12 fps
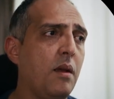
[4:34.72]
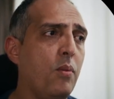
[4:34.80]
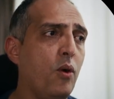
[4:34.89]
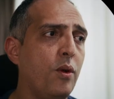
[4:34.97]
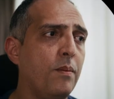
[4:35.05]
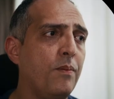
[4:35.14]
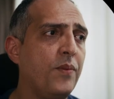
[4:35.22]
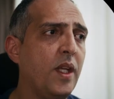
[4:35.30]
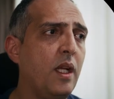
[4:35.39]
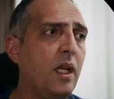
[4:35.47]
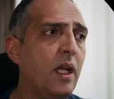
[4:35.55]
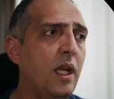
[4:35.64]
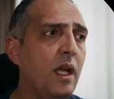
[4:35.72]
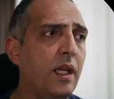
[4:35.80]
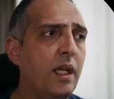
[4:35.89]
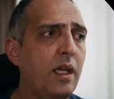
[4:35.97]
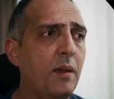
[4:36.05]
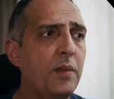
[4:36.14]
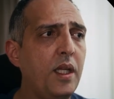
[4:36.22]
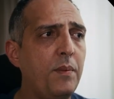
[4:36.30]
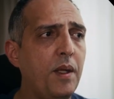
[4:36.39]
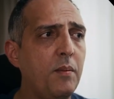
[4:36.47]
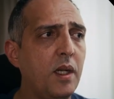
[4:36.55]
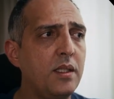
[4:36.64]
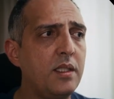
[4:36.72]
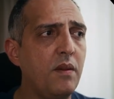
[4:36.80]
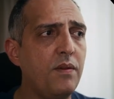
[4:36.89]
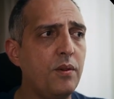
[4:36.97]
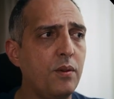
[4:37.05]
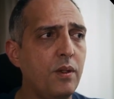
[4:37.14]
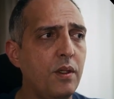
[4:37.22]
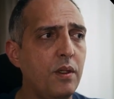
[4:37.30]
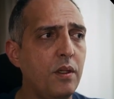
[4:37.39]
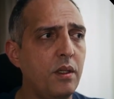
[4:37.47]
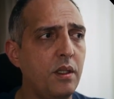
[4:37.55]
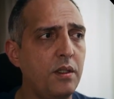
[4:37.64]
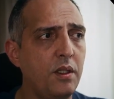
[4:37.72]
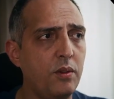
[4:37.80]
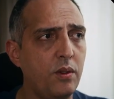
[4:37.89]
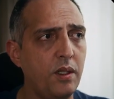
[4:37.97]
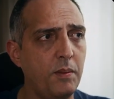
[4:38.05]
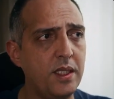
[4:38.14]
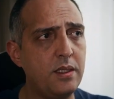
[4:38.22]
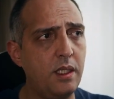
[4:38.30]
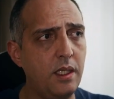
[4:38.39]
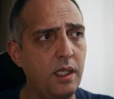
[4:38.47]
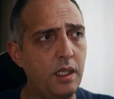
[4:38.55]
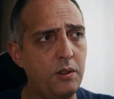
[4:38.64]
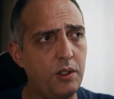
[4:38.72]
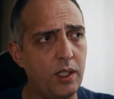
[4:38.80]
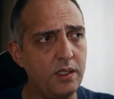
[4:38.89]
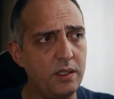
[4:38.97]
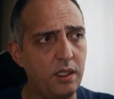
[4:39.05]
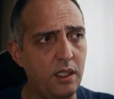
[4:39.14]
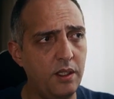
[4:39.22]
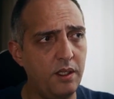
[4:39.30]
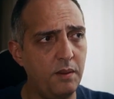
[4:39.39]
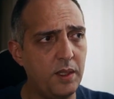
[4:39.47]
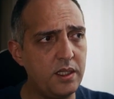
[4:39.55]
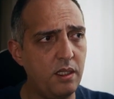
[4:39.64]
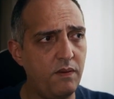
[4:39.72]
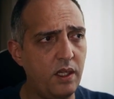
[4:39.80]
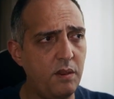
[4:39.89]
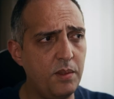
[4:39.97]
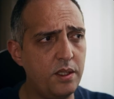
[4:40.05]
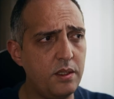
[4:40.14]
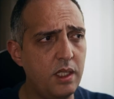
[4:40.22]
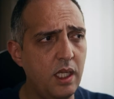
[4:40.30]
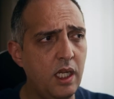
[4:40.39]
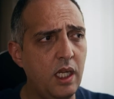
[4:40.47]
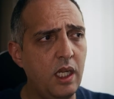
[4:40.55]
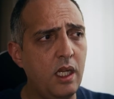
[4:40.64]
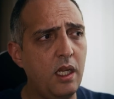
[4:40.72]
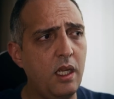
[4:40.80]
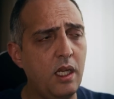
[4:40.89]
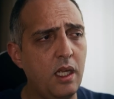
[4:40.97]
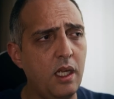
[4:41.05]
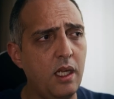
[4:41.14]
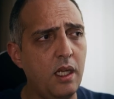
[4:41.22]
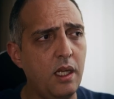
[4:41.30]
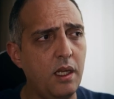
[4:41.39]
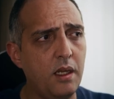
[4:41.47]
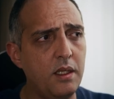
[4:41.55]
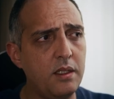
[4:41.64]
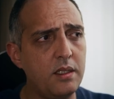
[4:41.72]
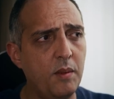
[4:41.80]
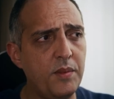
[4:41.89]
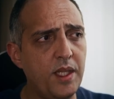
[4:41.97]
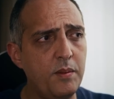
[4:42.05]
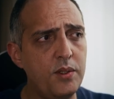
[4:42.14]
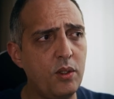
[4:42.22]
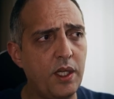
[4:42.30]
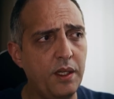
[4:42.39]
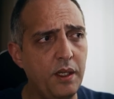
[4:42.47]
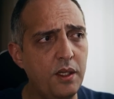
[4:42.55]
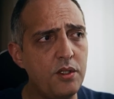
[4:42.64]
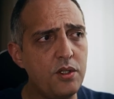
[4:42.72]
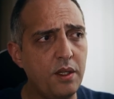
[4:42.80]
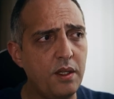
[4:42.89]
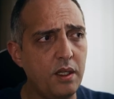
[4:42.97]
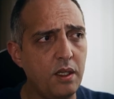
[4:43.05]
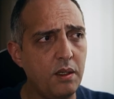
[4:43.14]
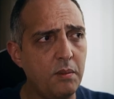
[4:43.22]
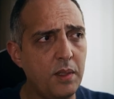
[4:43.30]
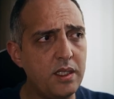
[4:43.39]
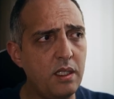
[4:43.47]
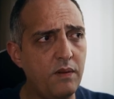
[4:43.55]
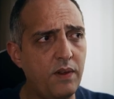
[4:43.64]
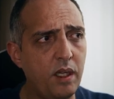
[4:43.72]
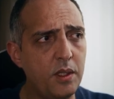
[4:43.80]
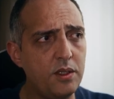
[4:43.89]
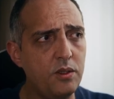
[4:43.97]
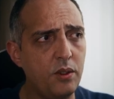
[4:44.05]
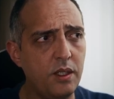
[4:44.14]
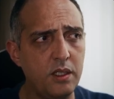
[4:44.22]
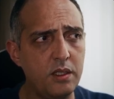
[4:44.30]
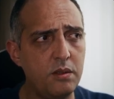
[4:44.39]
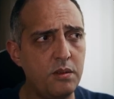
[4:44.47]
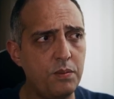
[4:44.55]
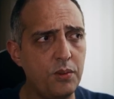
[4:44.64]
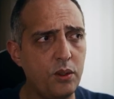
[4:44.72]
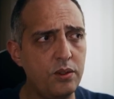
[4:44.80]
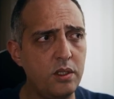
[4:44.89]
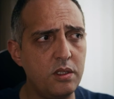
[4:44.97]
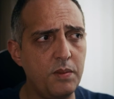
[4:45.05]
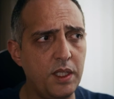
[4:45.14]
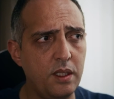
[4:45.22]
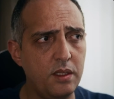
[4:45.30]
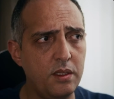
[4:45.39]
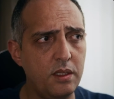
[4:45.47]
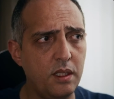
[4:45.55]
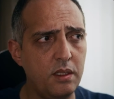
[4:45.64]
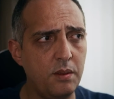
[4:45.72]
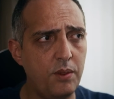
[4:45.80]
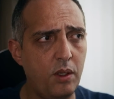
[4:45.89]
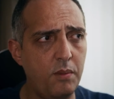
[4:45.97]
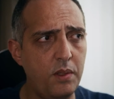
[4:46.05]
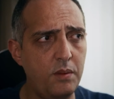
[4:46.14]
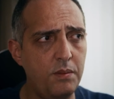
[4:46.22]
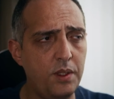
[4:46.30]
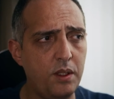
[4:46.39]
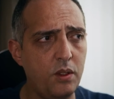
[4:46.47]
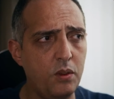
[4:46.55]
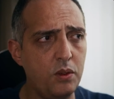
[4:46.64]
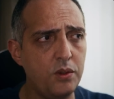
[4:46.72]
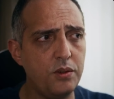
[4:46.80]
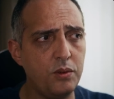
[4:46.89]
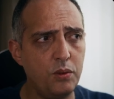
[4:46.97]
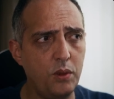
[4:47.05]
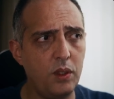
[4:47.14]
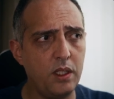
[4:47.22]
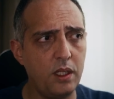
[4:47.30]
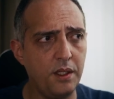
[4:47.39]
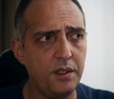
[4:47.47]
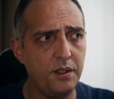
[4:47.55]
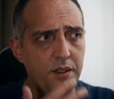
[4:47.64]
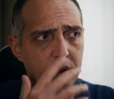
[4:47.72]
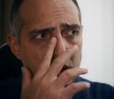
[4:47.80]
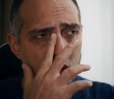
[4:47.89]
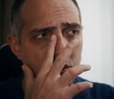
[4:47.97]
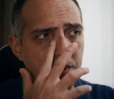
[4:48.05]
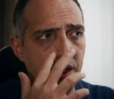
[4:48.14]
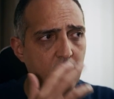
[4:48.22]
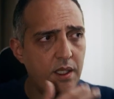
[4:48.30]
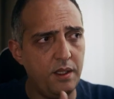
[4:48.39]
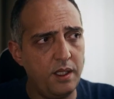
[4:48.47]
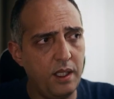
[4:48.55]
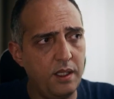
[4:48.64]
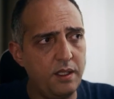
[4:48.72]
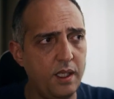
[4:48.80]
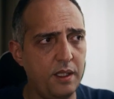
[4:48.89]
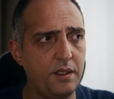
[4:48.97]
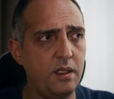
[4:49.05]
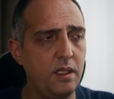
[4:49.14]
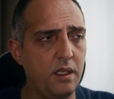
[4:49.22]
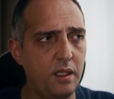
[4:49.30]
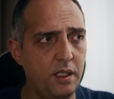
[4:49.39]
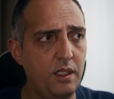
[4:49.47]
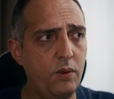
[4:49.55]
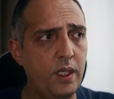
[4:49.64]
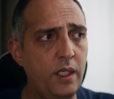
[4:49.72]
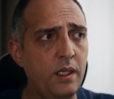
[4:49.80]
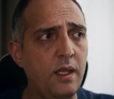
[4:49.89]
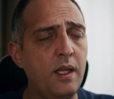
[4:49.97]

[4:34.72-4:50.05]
POEM. Again, I'm keeping myself near to the muscle layer. You can see here the muscle fibers. Sometimes you can injure the muscle fibers during this process, but it's not a problem because we will cut it open at the end anyway.